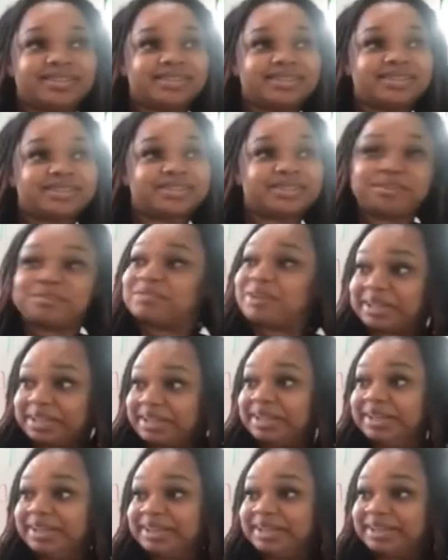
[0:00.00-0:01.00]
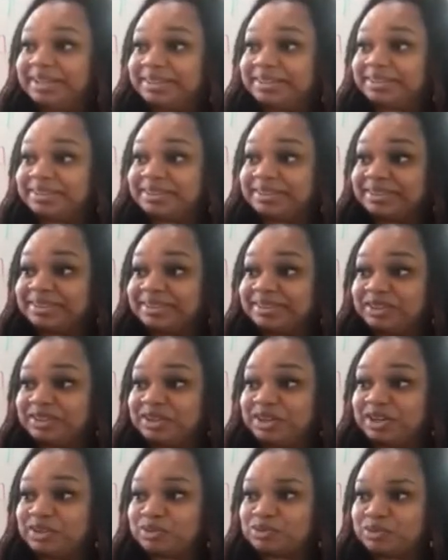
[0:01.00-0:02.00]
see if I can get it, you
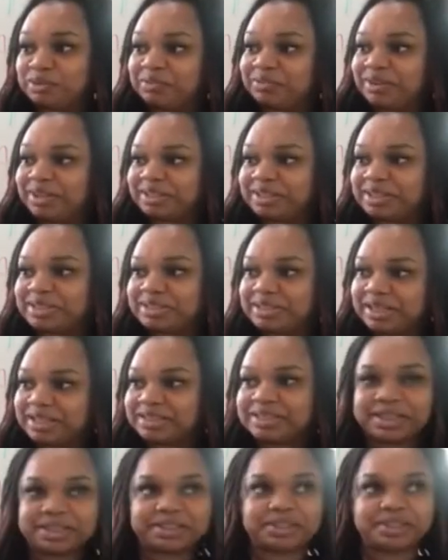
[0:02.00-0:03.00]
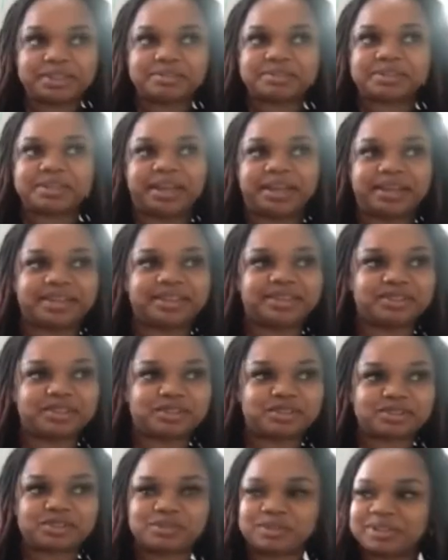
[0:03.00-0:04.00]
know, $25,000, I can use that, you
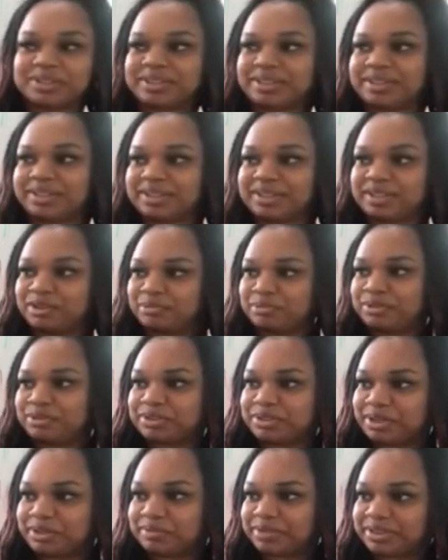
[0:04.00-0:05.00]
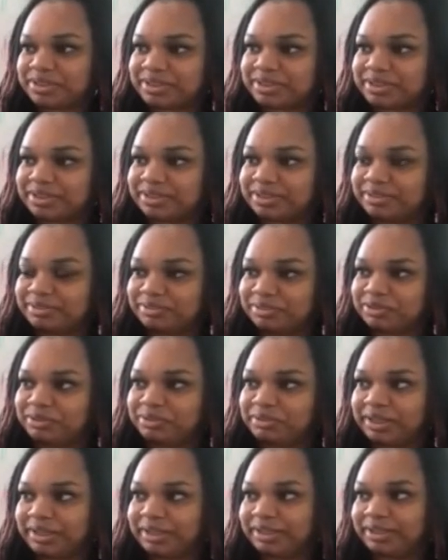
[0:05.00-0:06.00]
know, towards governmental services. What
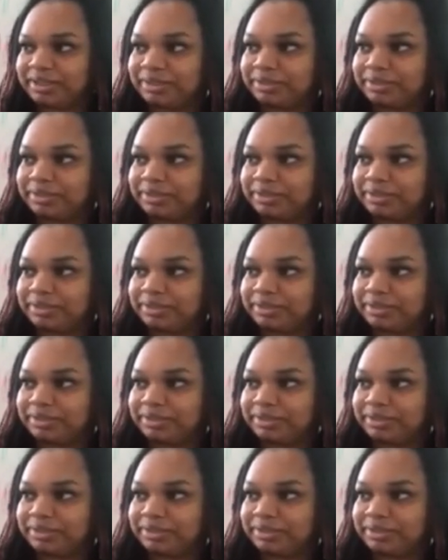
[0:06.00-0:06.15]
you think?